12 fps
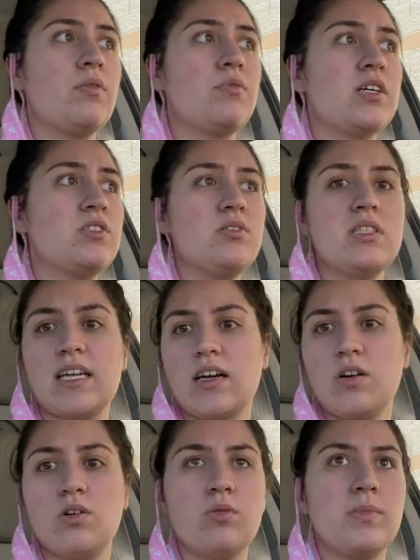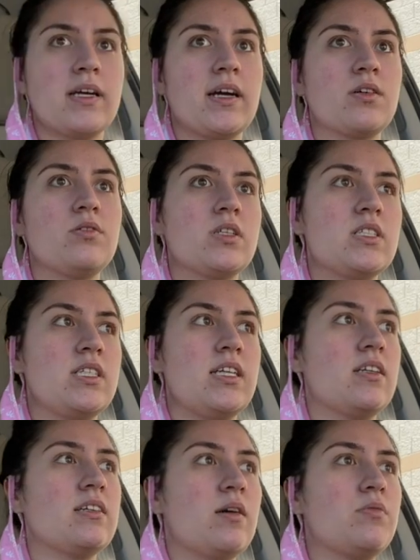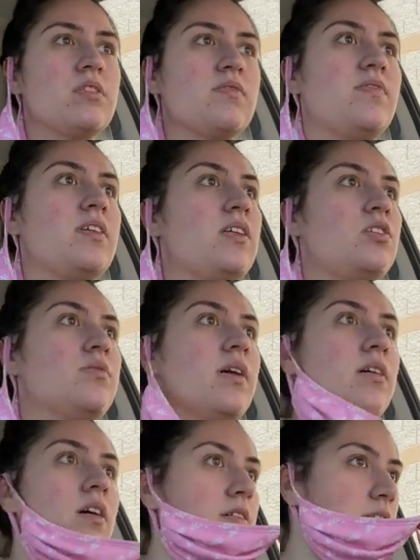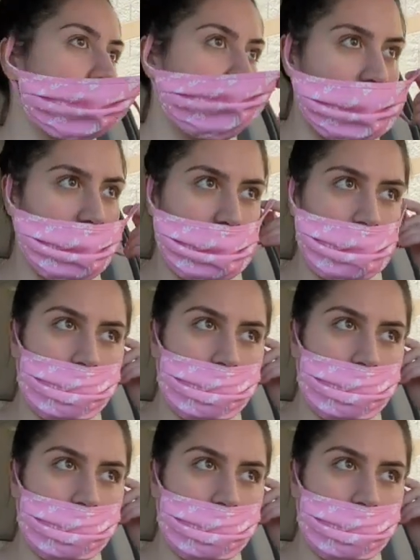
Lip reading: as soon as I got home, like I quarantined because I wasn't feeling too well. All right, it's my turn.